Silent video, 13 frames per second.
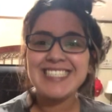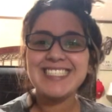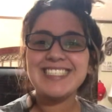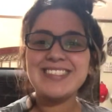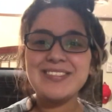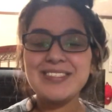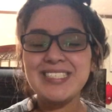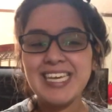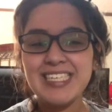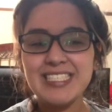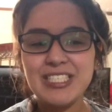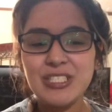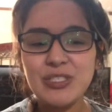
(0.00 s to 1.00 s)
So
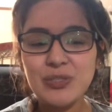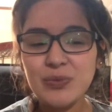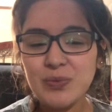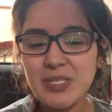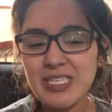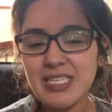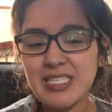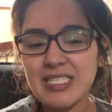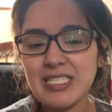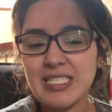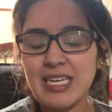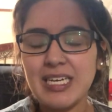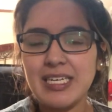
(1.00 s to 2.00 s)
day two was
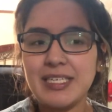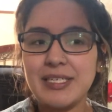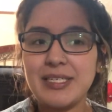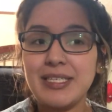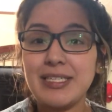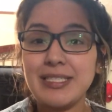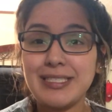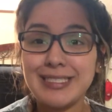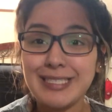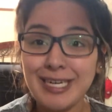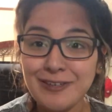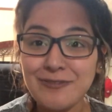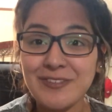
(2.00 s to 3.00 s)
uh, the
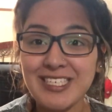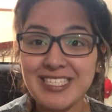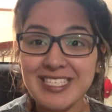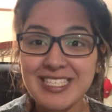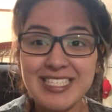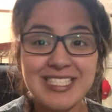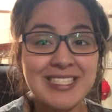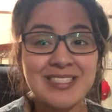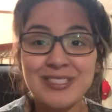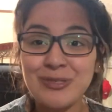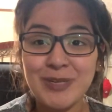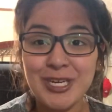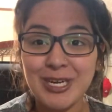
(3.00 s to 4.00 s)
toughest,
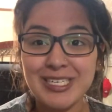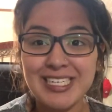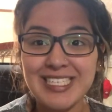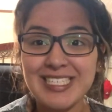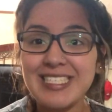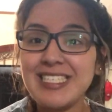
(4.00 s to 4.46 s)
to be honest.